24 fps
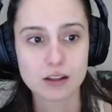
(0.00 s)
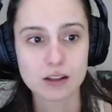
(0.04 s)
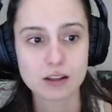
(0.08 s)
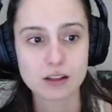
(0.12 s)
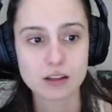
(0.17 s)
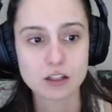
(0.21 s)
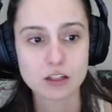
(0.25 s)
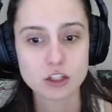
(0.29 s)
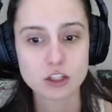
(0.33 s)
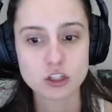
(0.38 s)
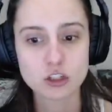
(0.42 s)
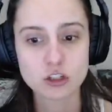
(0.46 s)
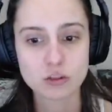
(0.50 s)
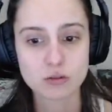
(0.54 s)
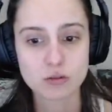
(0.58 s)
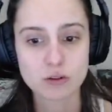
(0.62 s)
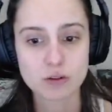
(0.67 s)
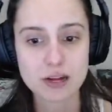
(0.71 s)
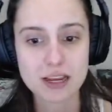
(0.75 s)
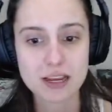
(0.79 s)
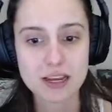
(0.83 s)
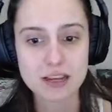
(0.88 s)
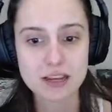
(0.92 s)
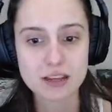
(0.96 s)
The
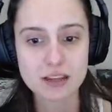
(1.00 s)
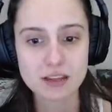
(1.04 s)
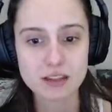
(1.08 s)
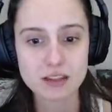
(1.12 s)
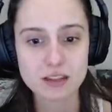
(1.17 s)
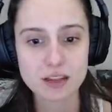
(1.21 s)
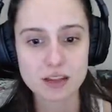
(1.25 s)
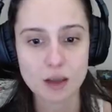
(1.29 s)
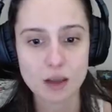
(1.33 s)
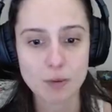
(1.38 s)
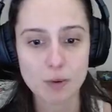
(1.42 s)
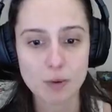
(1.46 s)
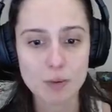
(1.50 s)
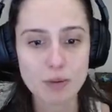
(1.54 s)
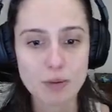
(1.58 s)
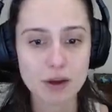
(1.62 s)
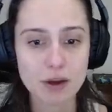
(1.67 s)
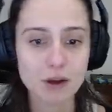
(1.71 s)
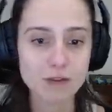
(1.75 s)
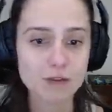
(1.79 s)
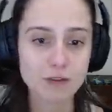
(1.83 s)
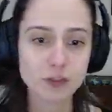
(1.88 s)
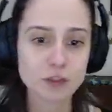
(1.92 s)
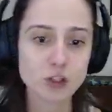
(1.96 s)
trees up
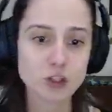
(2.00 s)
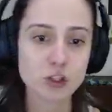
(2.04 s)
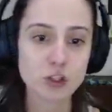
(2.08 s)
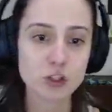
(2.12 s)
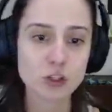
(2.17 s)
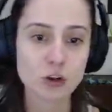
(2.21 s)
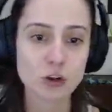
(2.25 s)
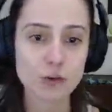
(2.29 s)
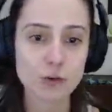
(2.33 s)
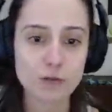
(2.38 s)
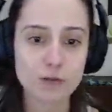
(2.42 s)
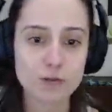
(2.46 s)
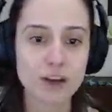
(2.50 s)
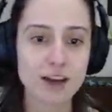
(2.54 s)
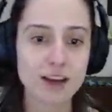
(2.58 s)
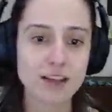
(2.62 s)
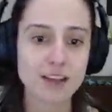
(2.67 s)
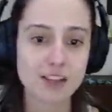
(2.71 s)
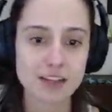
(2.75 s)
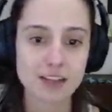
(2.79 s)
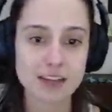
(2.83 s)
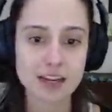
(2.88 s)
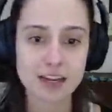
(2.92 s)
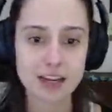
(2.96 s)
above are so
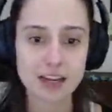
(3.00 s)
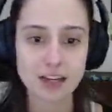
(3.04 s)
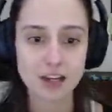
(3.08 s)
fascinating.